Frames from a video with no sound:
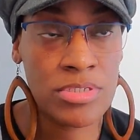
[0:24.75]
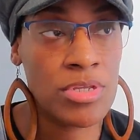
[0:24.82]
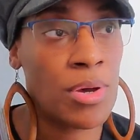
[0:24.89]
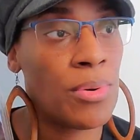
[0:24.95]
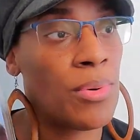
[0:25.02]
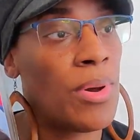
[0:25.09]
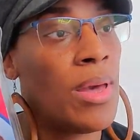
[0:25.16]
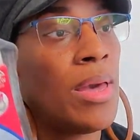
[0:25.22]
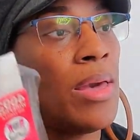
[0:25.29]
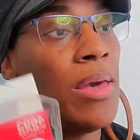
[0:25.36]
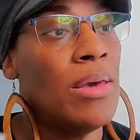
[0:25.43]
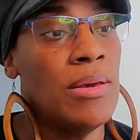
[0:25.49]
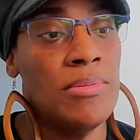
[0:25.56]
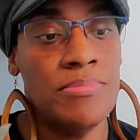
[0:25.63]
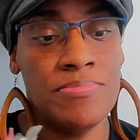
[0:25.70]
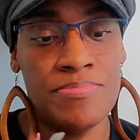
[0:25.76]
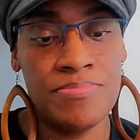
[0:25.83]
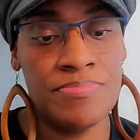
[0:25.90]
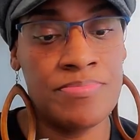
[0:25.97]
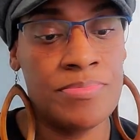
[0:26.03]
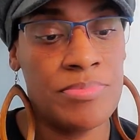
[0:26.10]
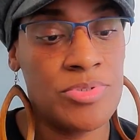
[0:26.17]
So
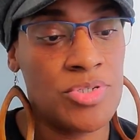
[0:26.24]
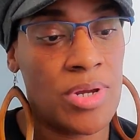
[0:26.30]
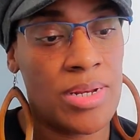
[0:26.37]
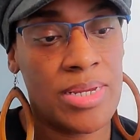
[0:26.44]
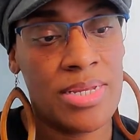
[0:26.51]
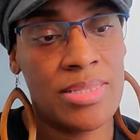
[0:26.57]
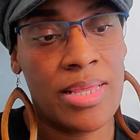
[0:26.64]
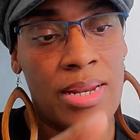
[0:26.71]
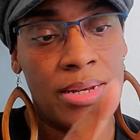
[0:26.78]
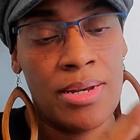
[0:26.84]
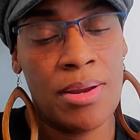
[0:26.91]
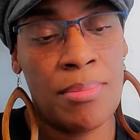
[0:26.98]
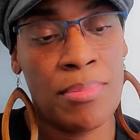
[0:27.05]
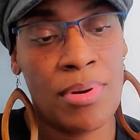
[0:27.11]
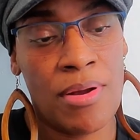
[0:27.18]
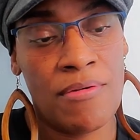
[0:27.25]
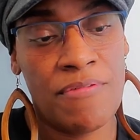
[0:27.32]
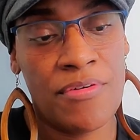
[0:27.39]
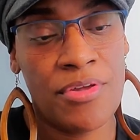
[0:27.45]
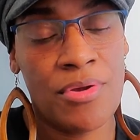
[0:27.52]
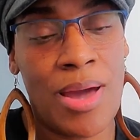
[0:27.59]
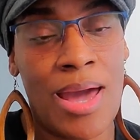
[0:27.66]
I'm gonna try to get that number out for you.